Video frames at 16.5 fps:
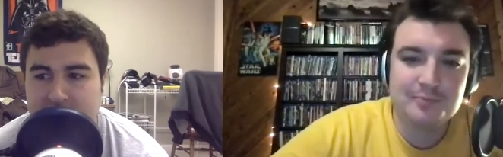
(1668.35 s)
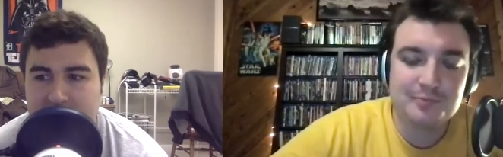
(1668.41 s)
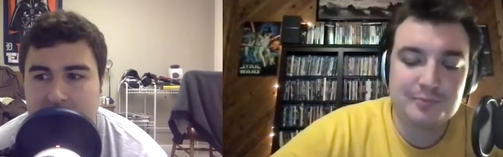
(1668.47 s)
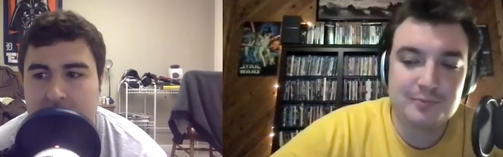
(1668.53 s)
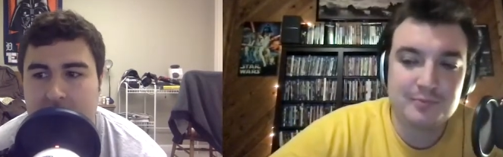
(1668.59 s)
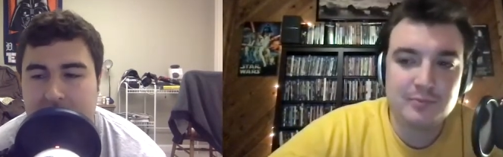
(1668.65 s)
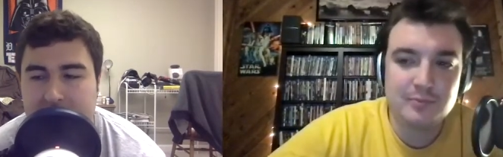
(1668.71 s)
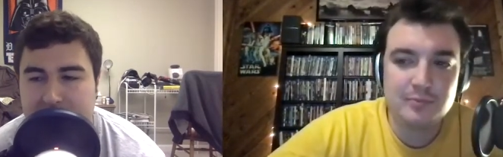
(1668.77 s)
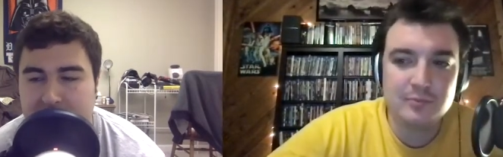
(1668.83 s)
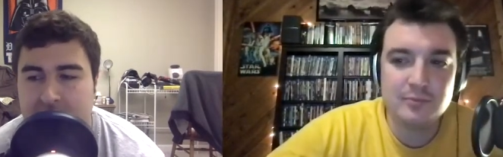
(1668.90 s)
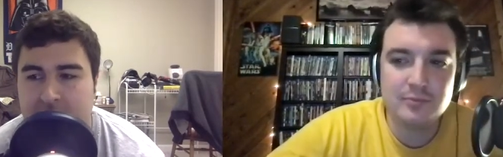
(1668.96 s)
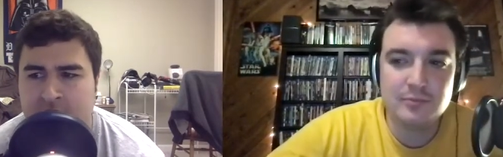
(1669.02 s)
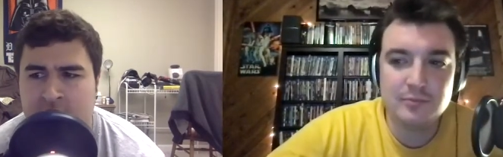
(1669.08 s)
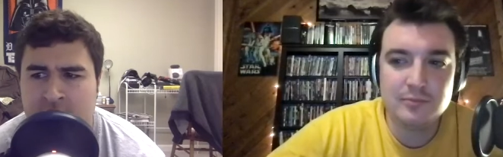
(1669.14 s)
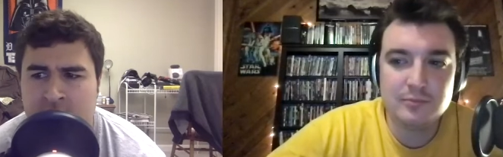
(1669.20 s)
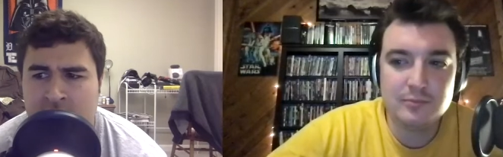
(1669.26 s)
Speaker 1: I I think
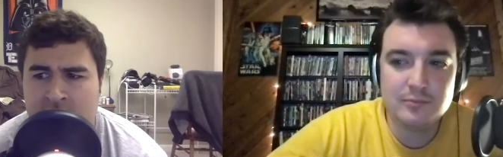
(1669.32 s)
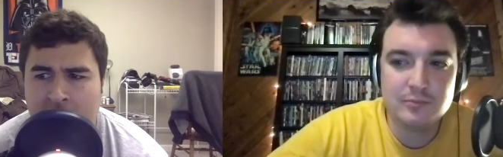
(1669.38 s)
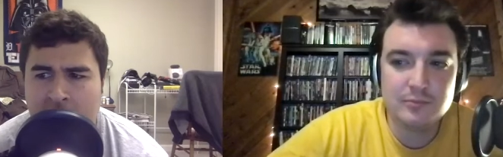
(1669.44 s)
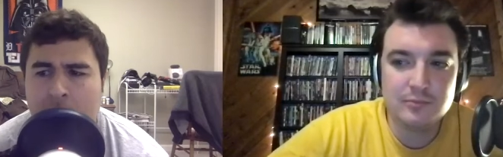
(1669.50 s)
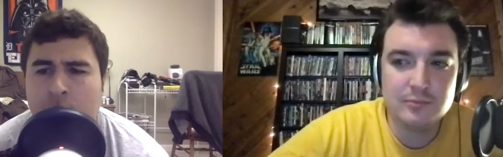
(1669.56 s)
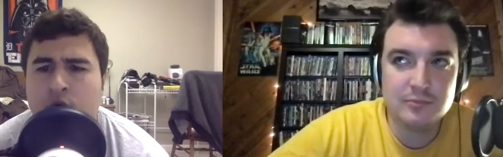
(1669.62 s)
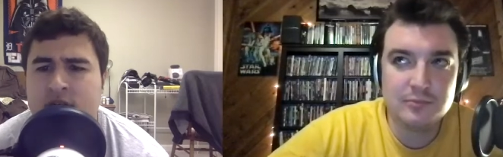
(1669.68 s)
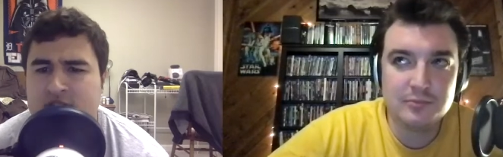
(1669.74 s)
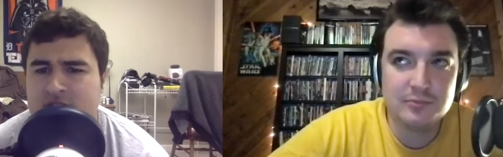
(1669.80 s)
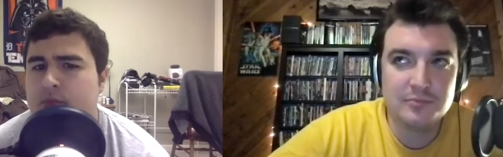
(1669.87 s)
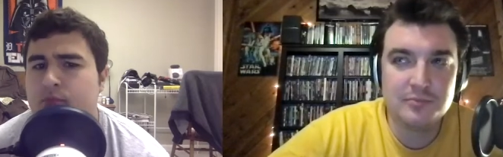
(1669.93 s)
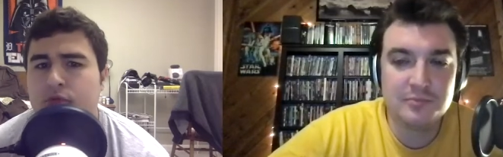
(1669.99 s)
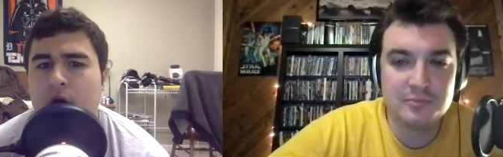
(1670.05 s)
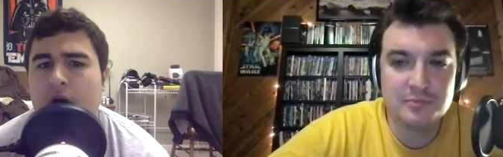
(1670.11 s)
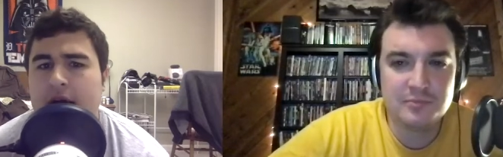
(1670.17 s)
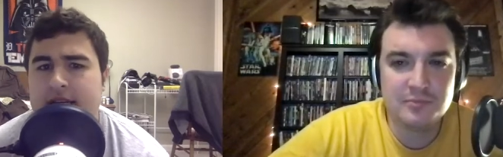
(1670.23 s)
I was
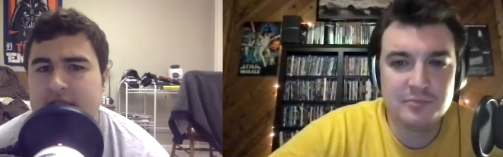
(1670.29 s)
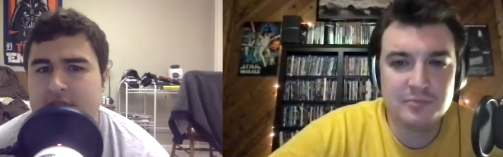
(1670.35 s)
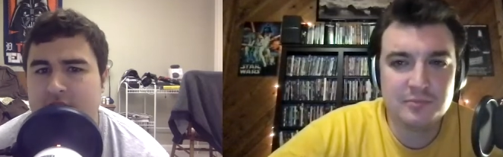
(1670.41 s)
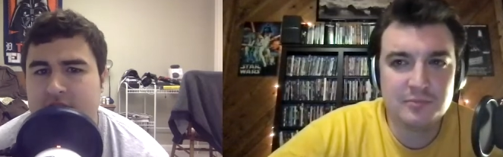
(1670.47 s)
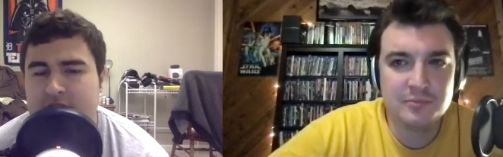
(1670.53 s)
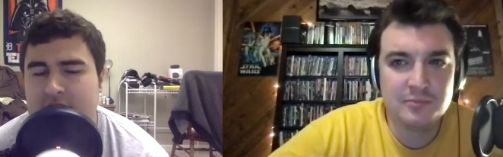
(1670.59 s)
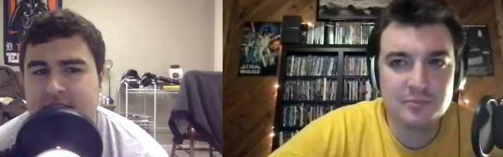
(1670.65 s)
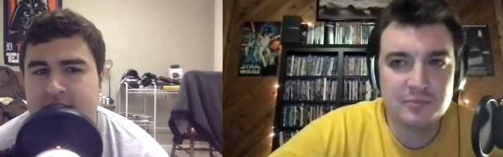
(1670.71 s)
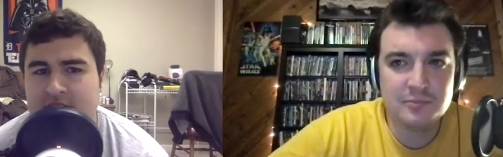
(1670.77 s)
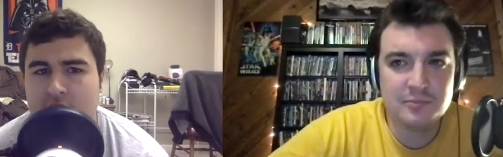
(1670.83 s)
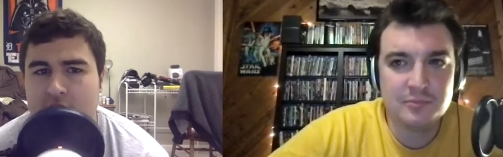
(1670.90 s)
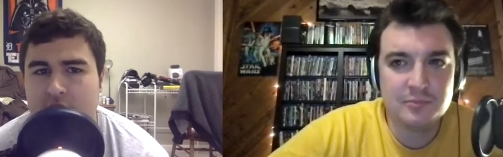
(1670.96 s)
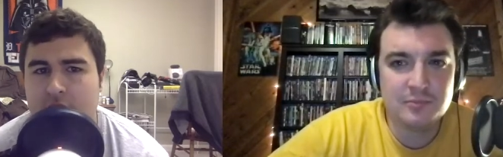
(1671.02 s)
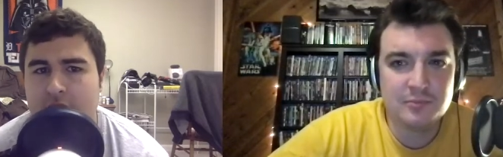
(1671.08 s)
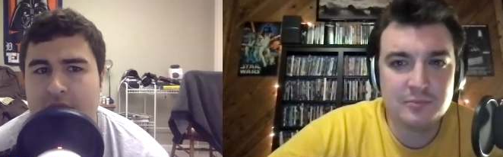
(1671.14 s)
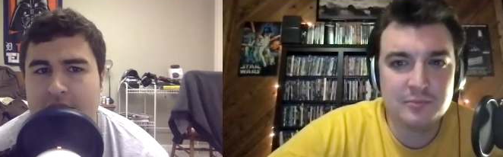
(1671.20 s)
surprised because that's
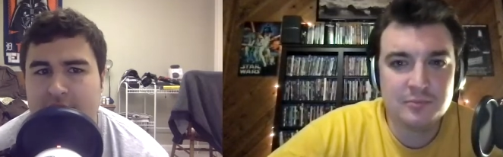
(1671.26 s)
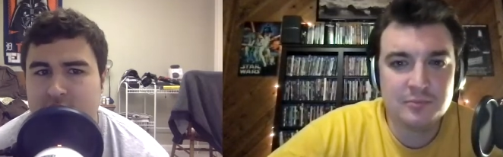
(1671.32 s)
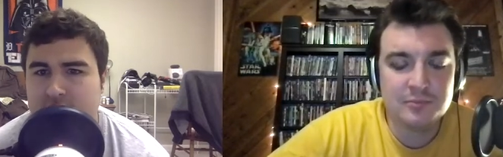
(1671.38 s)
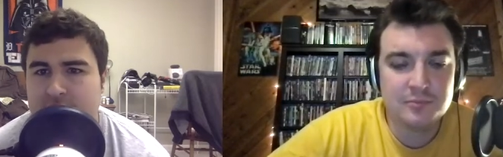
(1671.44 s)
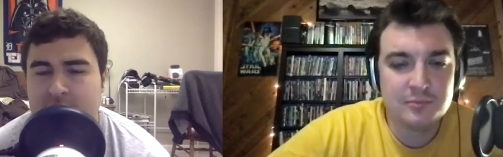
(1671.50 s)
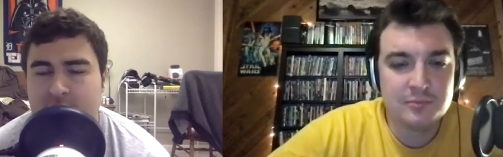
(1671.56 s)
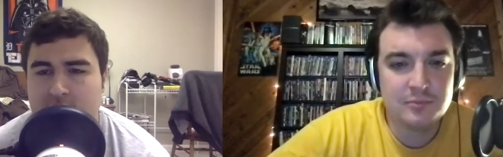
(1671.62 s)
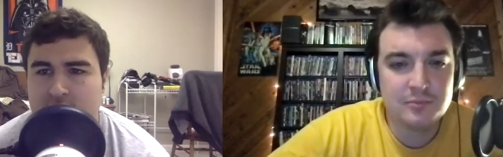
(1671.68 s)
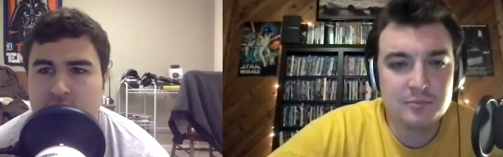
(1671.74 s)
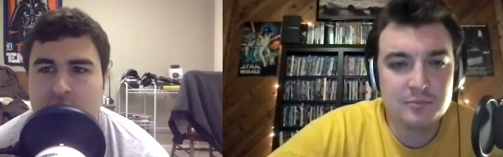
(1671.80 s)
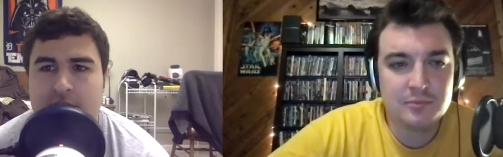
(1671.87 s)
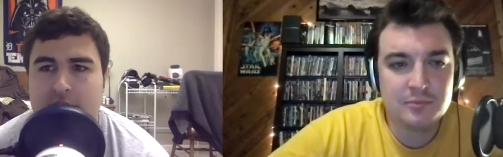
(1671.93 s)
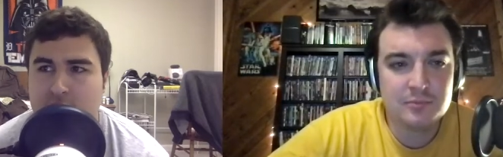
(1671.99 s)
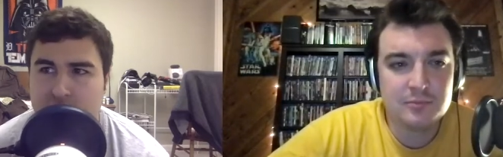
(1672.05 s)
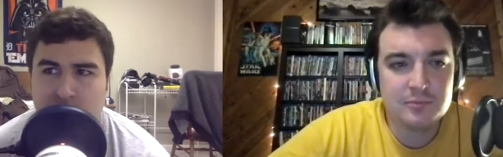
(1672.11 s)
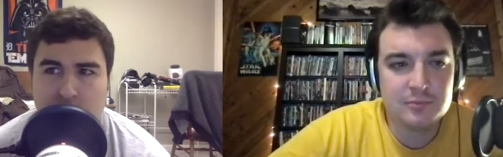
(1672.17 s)
another actor, character
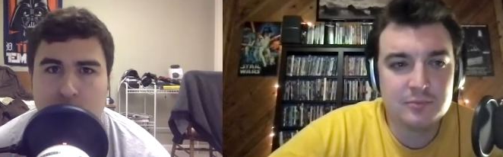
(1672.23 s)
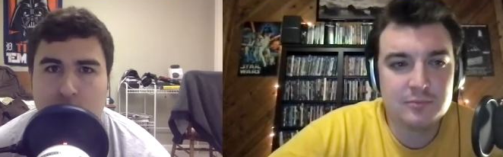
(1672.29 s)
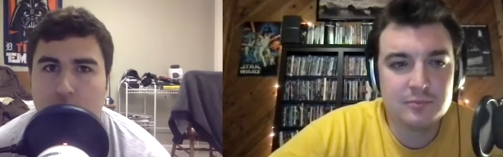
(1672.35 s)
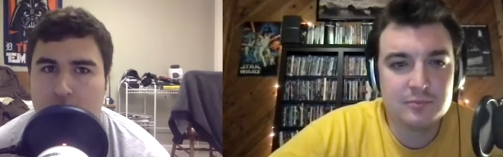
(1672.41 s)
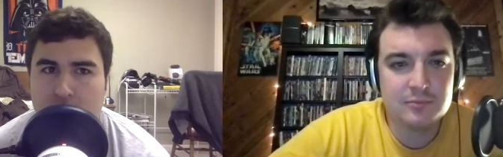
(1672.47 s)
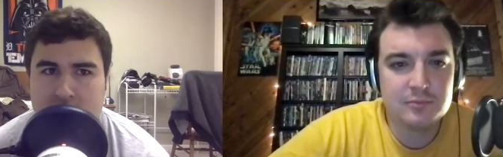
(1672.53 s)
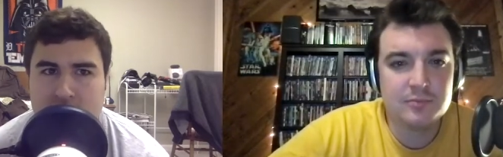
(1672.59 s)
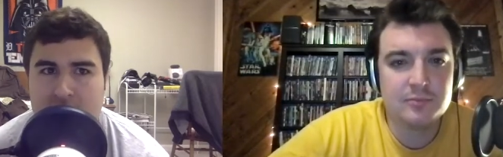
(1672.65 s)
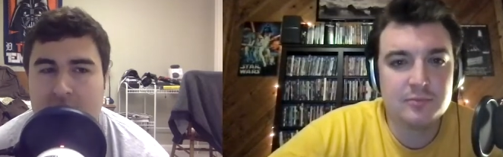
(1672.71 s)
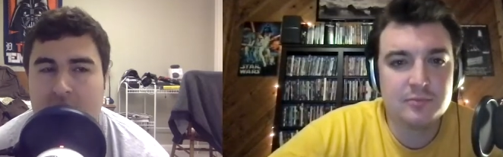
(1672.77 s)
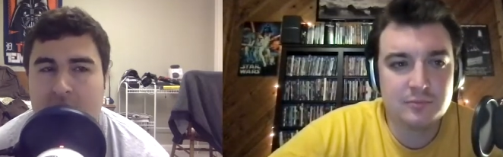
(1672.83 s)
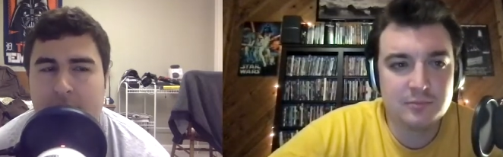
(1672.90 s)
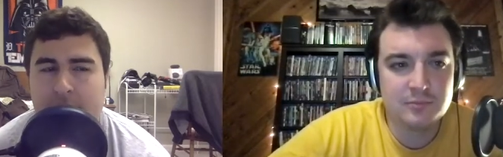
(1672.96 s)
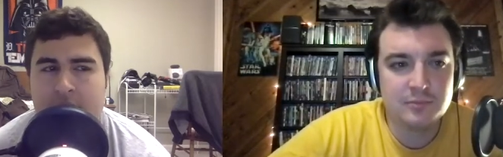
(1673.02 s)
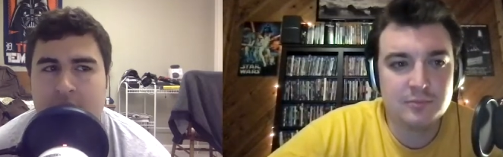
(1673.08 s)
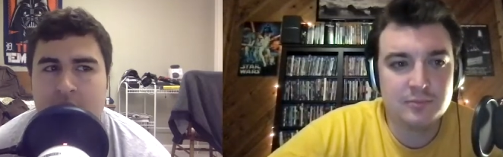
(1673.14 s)
actor for a long
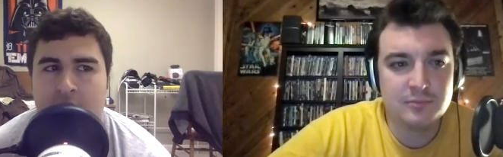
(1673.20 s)
time.